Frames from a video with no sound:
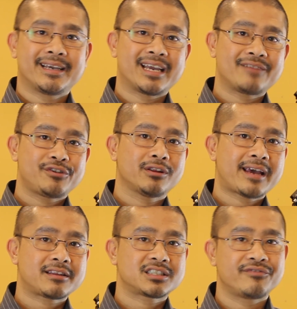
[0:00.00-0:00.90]
And if you
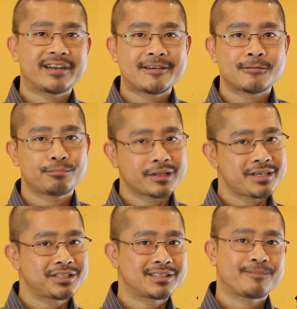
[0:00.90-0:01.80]
like this video,
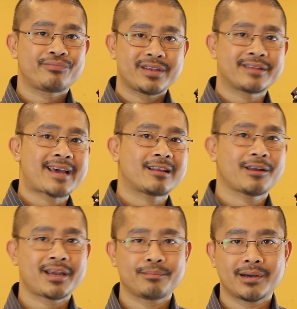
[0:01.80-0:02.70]
please hit that
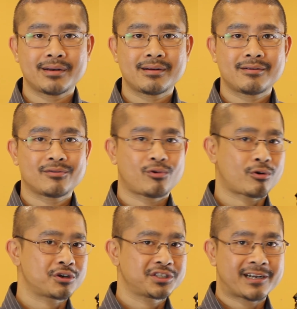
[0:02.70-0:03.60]
like button
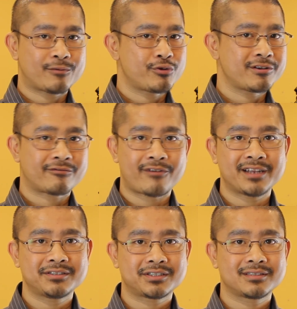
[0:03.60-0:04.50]
or share it with your
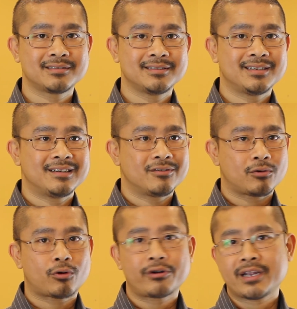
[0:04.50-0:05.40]
friends,
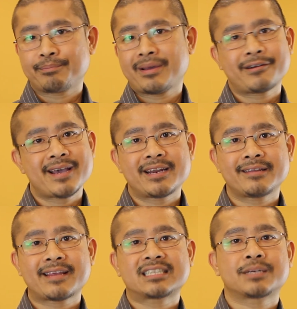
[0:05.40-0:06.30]
or better yet,
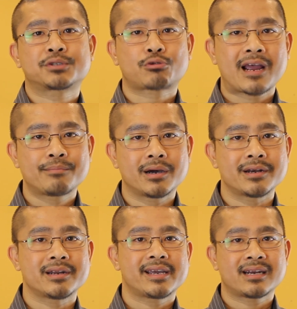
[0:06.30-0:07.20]
hit that subscribe
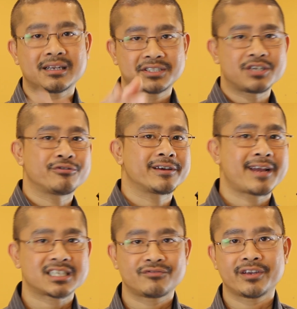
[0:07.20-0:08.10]
button, and I'll see you in the next